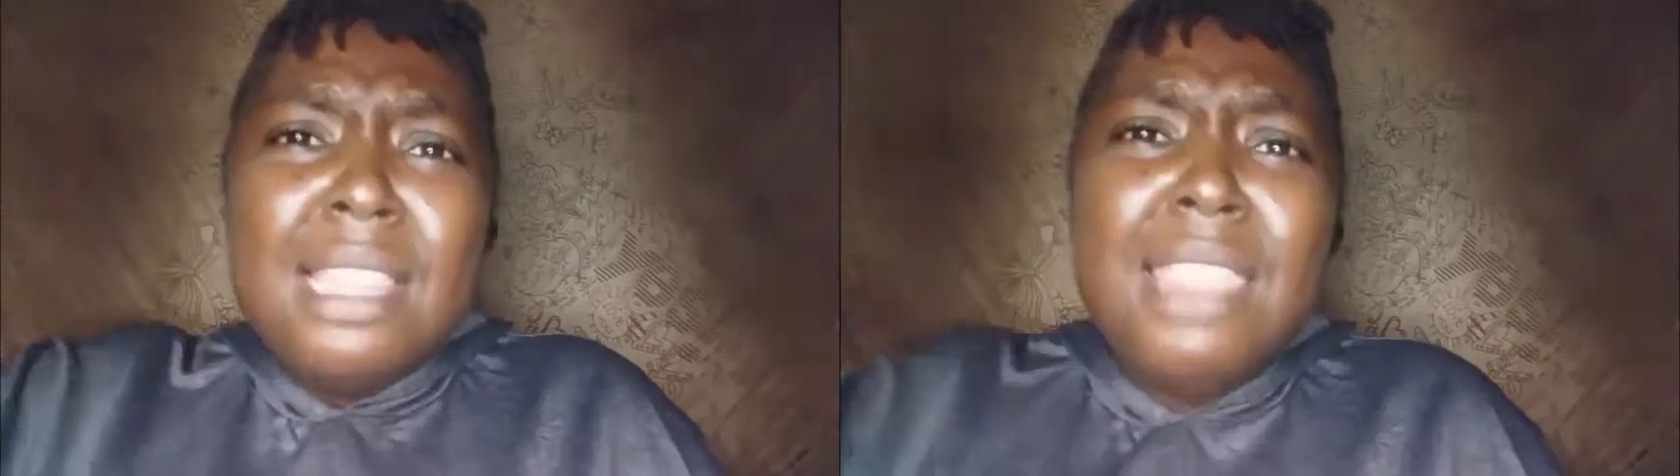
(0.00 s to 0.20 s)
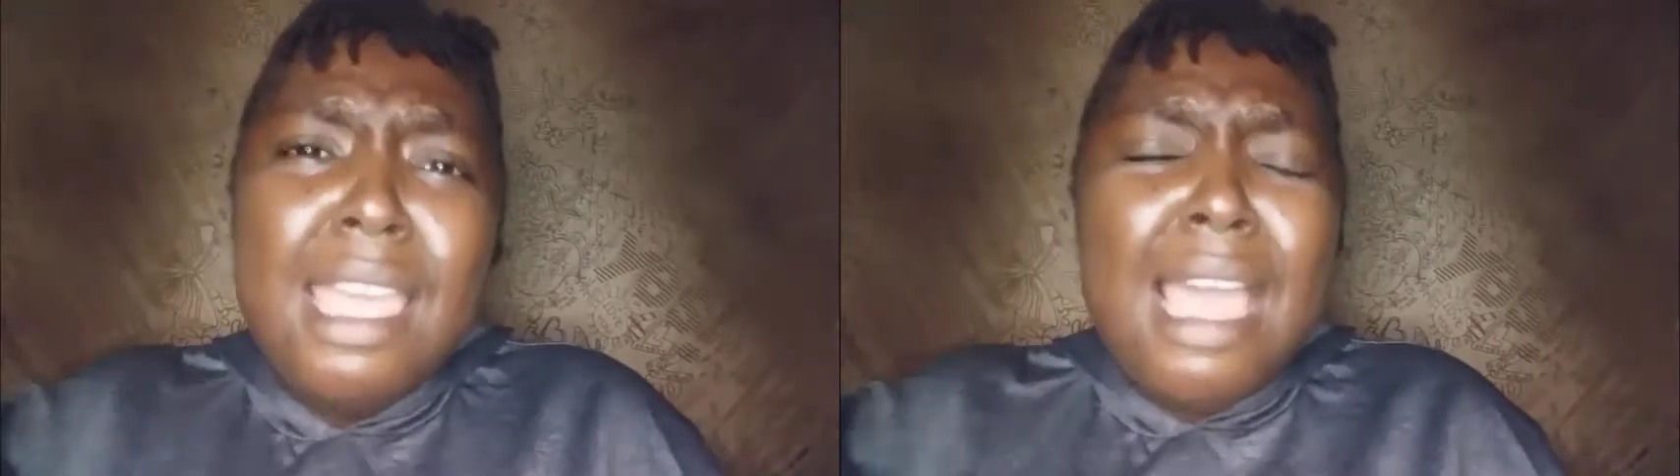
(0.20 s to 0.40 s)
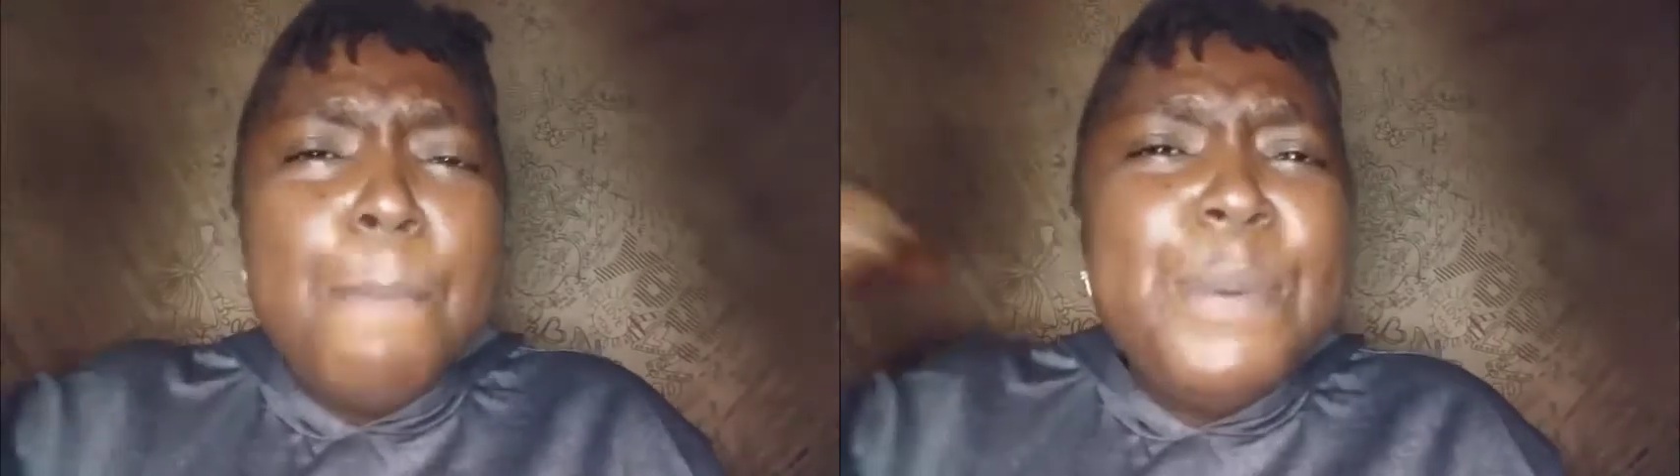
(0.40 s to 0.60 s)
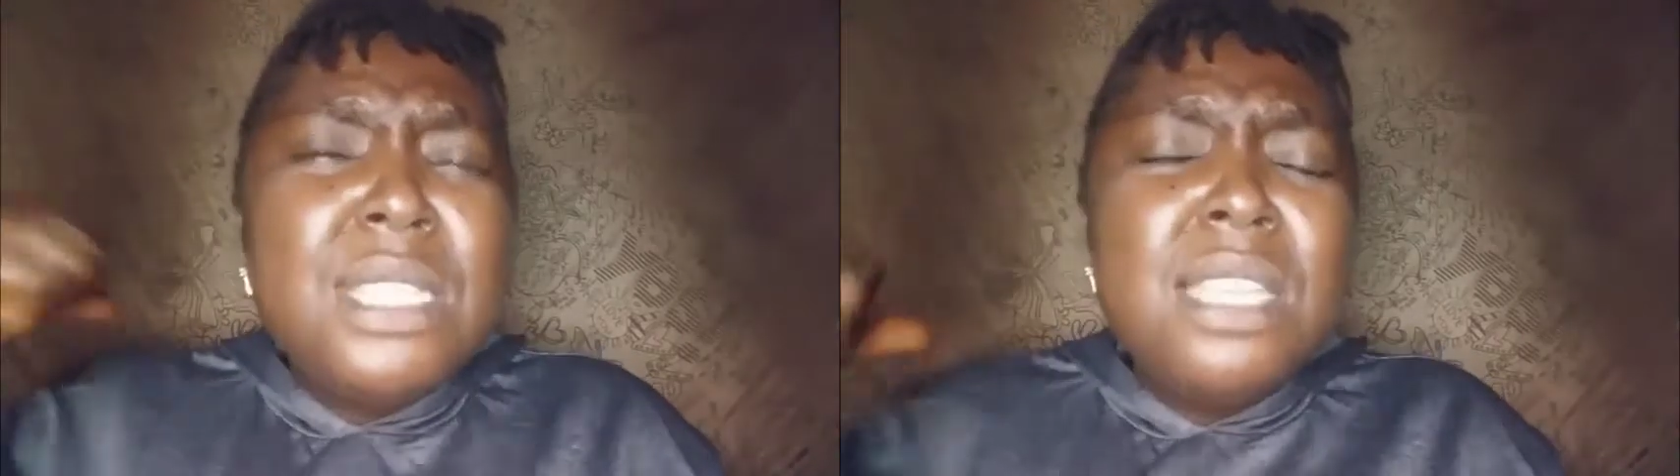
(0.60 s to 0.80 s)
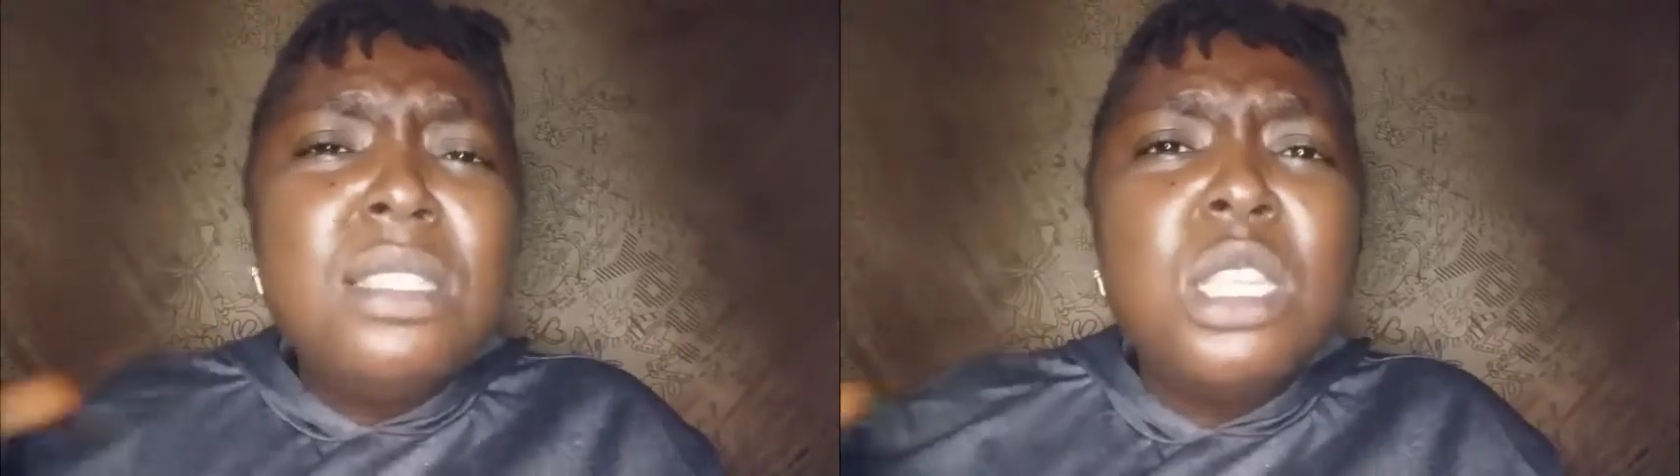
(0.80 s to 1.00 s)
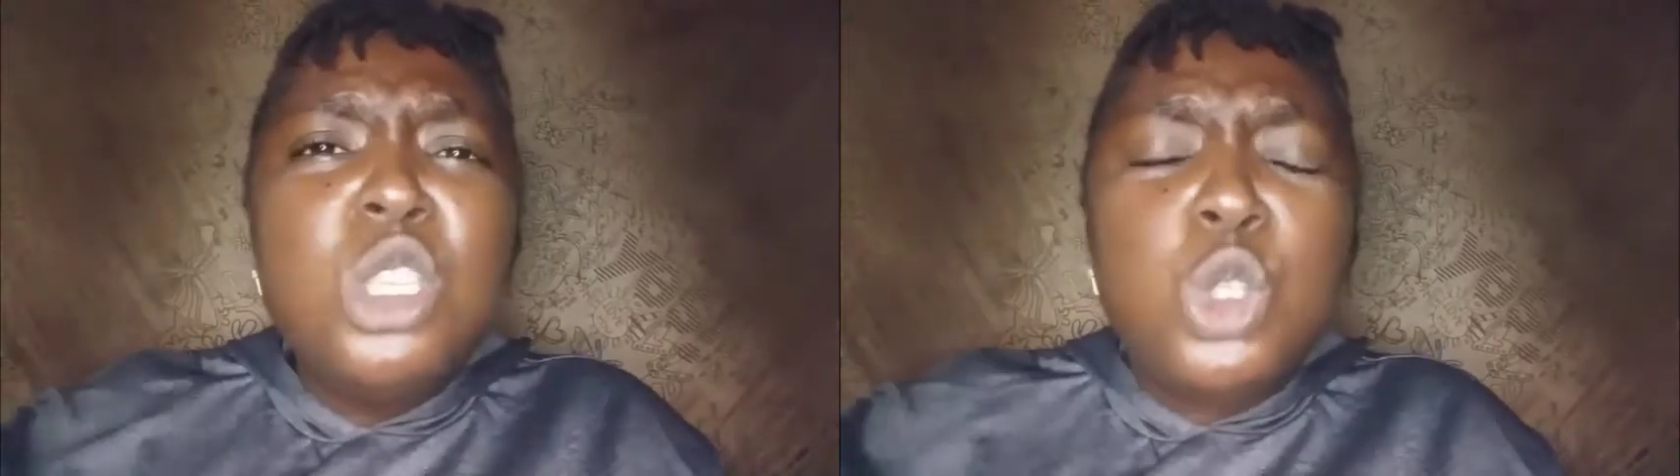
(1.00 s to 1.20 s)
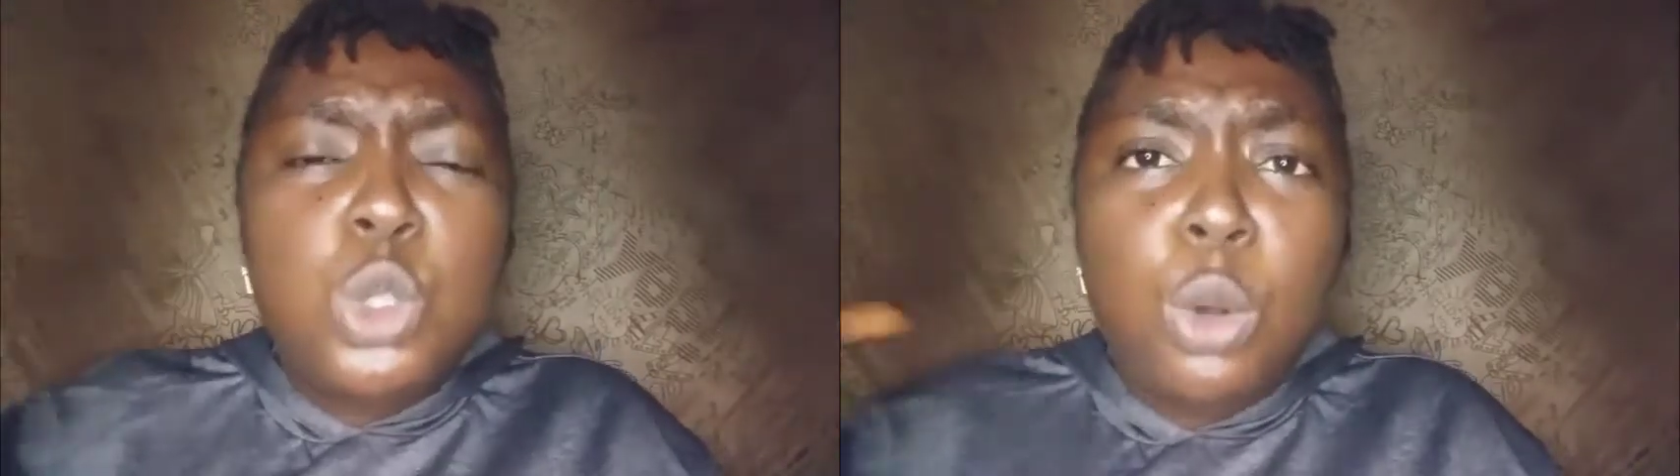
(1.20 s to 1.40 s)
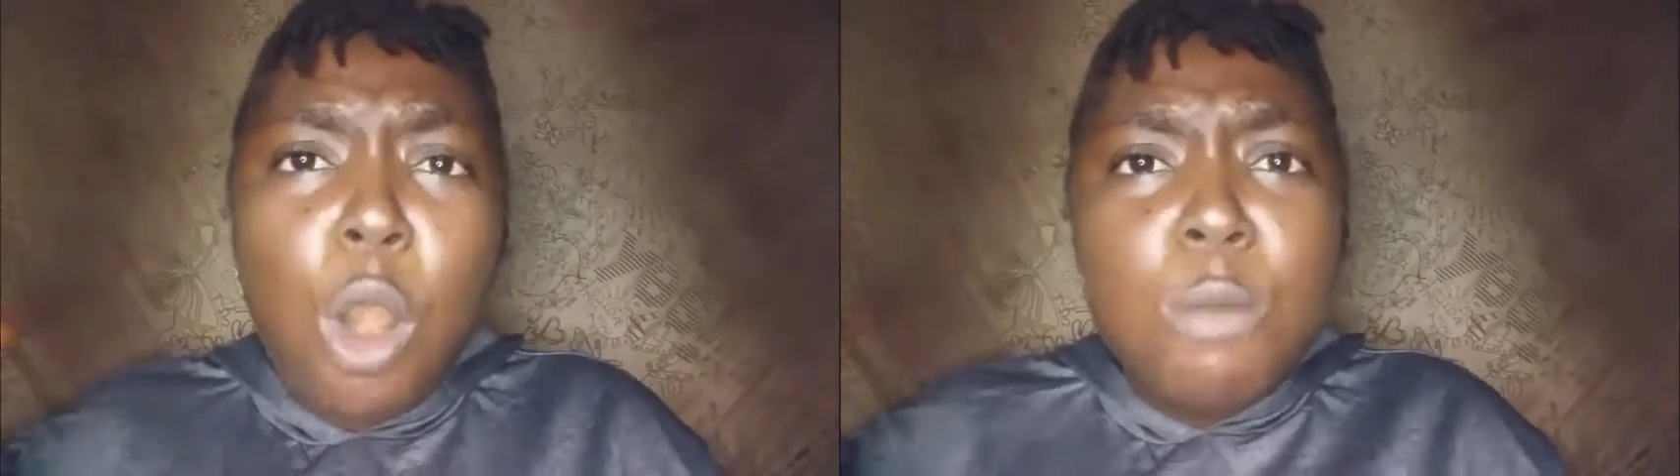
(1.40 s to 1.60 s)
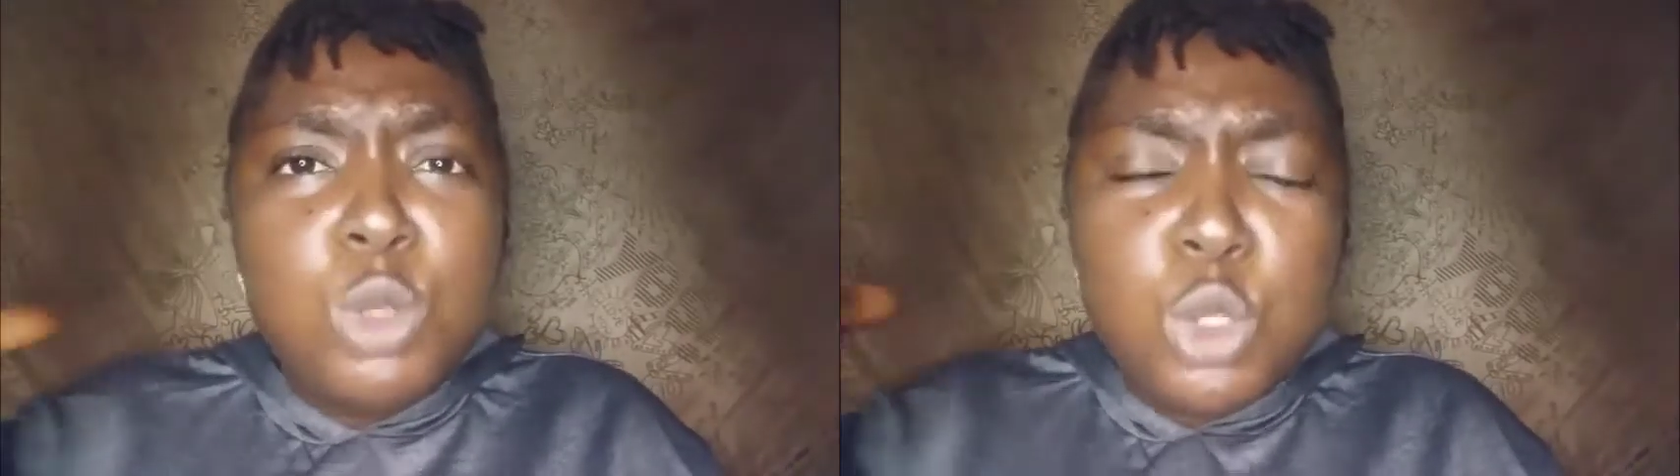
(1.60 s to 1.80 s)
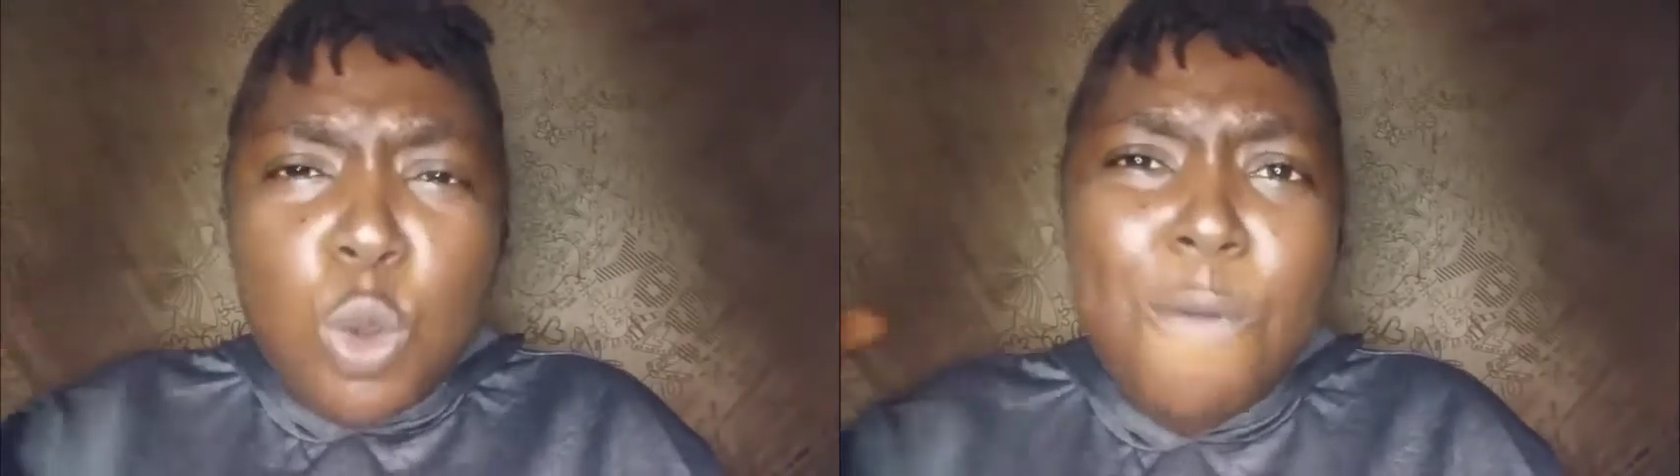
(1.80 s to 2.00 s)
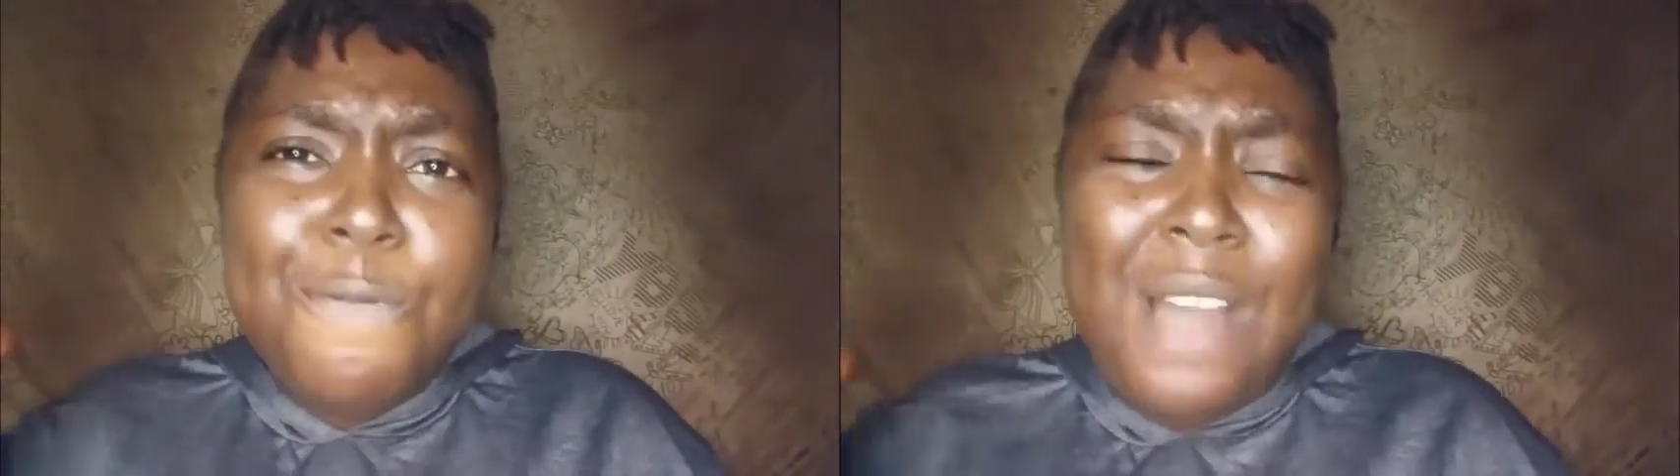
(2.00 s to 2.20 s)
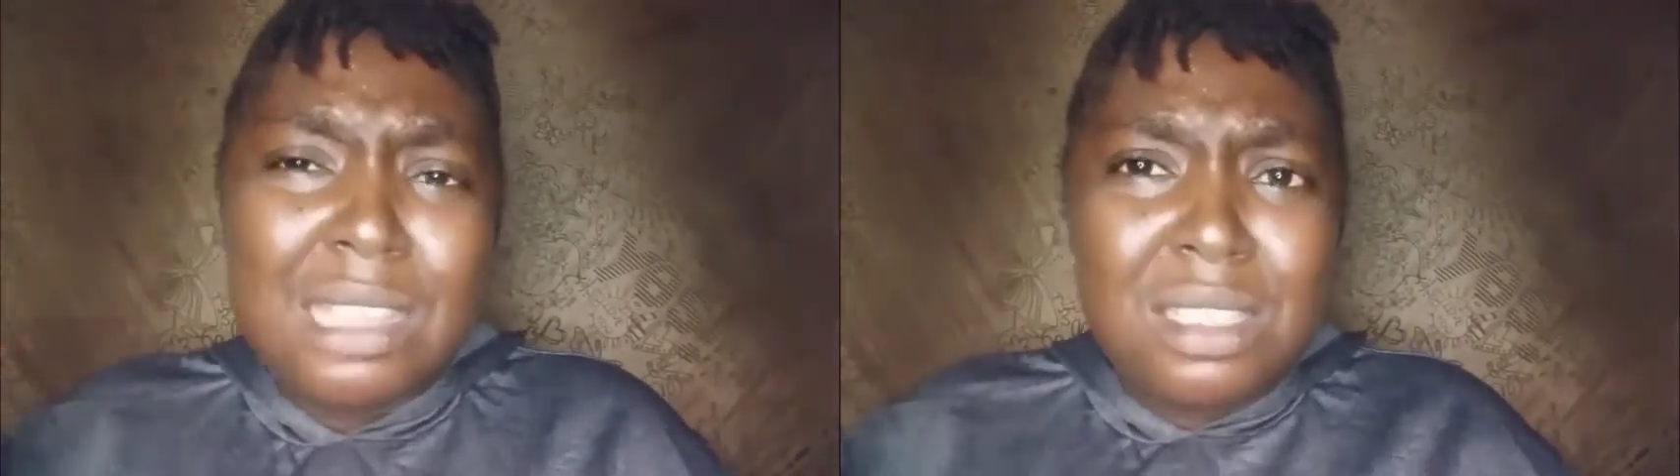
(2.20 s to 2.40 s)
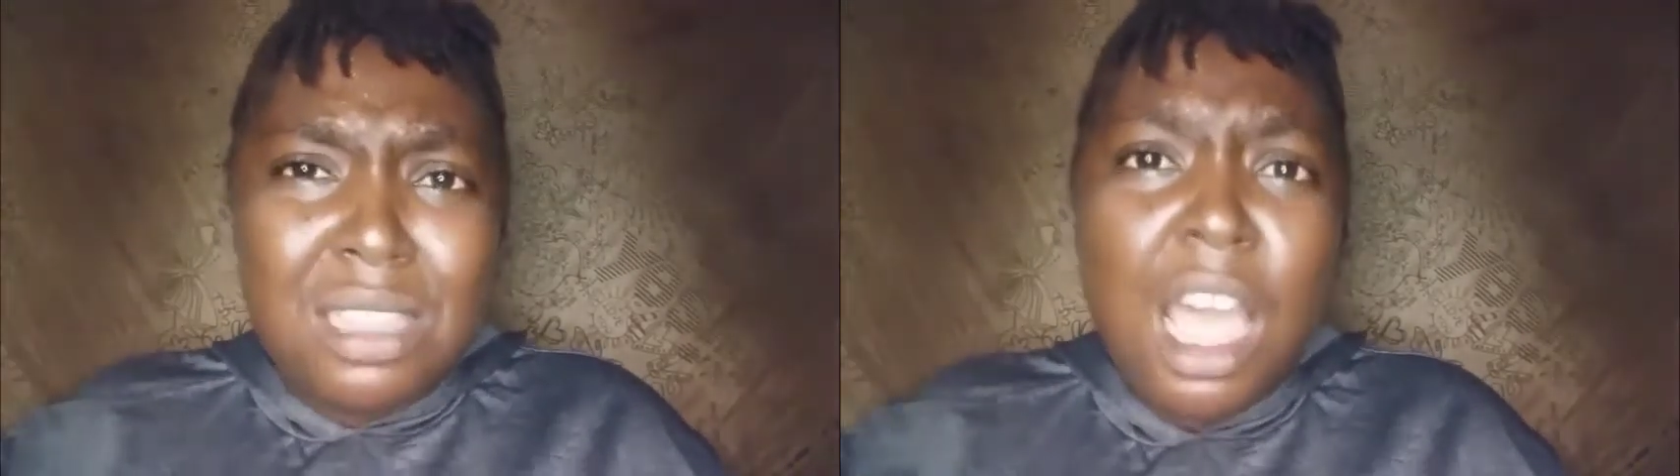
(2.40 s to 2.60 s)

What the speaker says: They are beating this drum so fast.